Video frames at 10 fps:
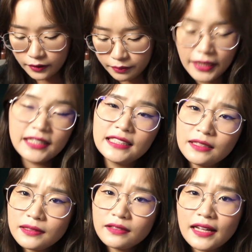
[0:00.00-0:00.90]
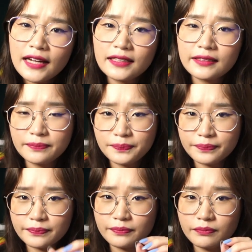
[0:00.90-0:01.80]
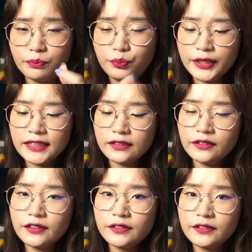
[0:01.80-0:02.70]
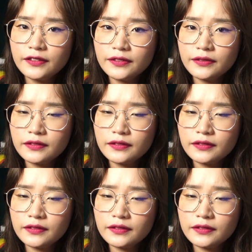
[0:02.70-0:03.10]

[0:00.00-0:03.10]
But in terms of like bristle,